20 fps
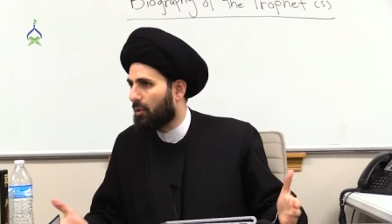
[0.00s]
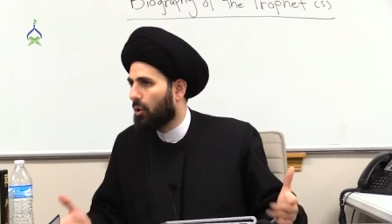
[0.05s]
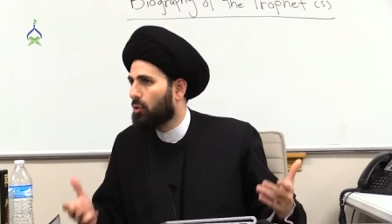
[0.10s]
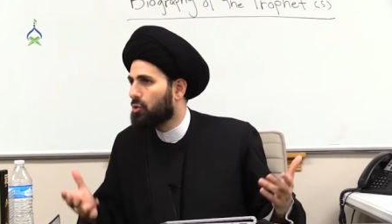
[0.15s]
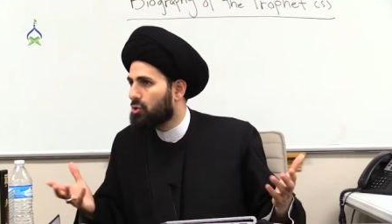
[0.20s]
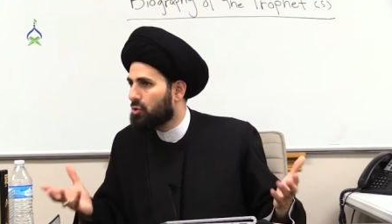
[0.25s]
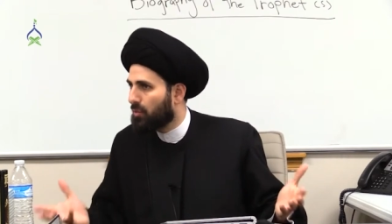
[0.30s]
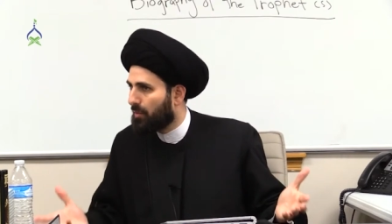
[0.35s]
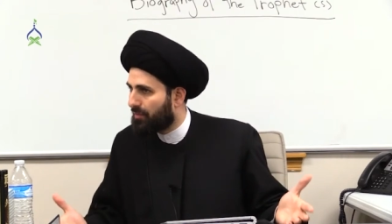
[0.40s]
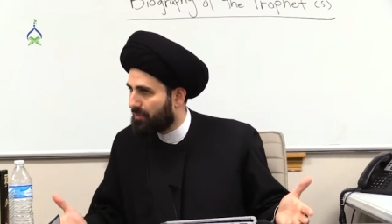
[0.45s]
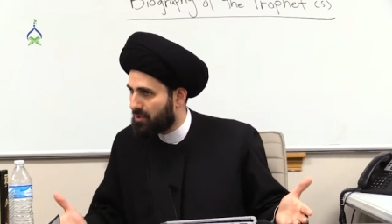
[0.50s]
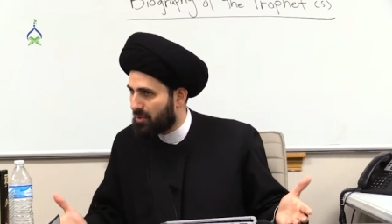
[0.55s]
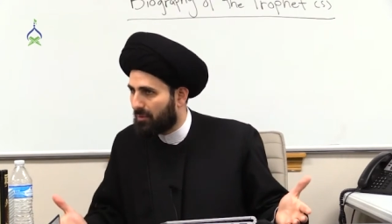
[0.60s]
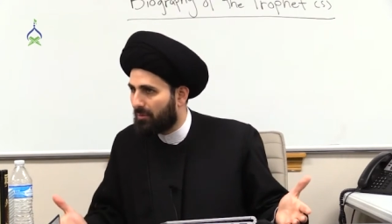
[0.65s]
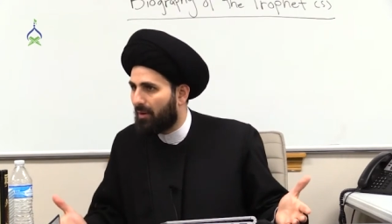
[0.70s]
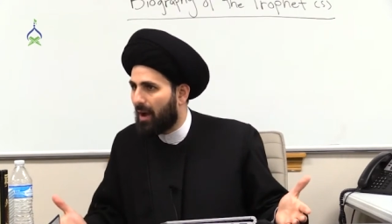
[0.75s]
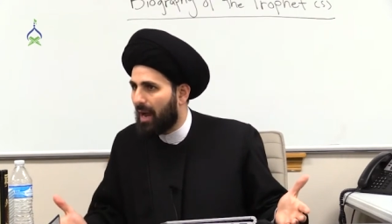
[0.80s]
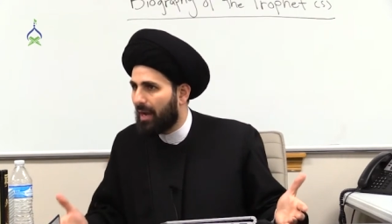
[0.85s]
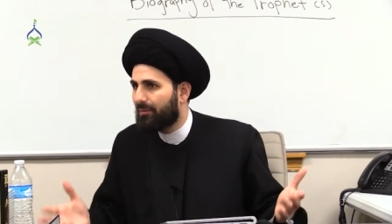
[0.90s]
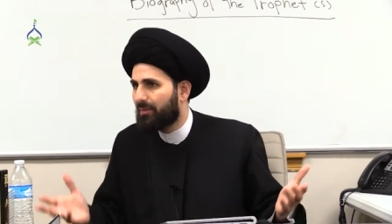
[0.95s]
Those who
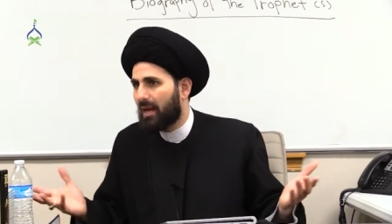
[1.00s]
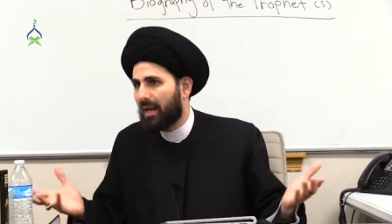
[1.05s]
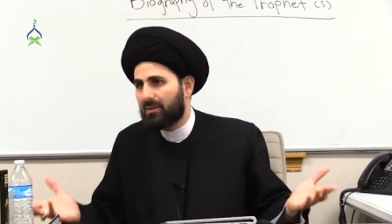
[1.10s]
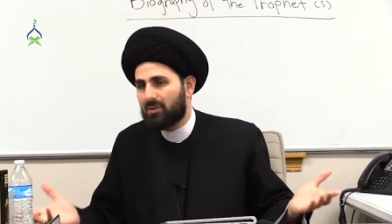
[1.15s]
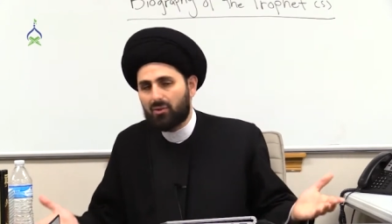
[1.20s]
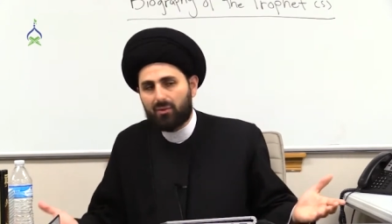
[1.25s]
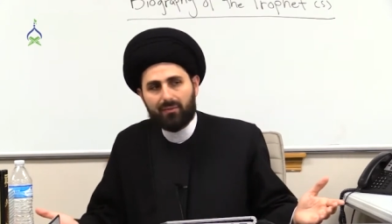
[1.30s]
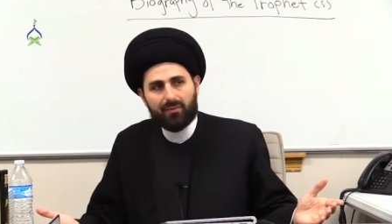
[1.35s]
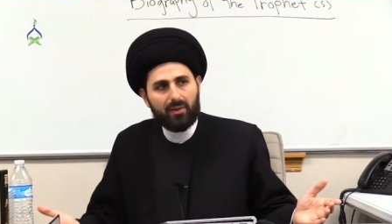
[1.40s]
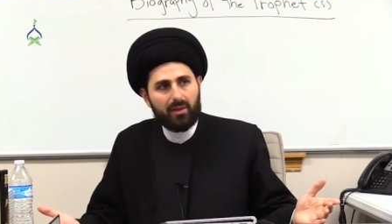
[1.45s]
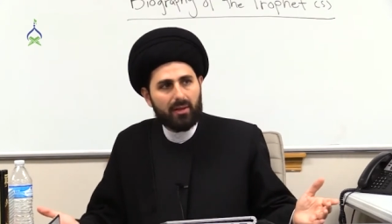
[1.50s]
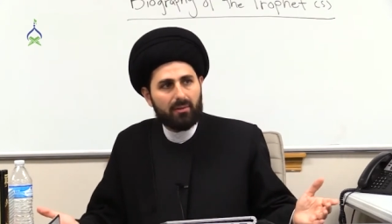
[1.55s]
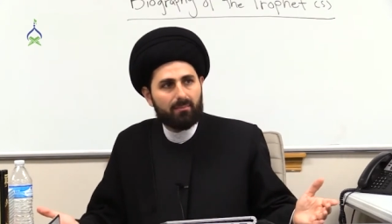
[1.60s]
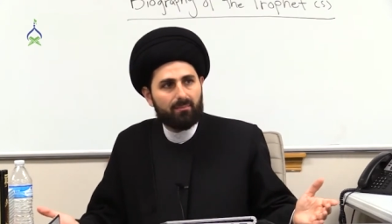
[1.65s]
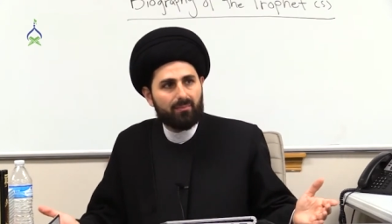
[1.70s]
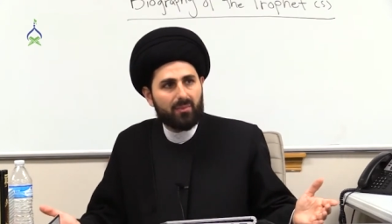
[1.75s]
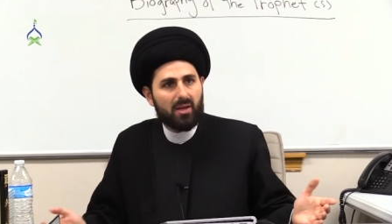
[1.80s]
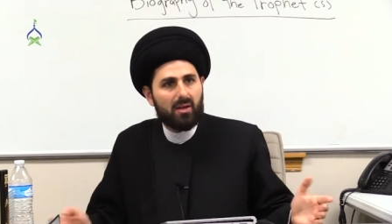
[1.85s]
survived had to flee.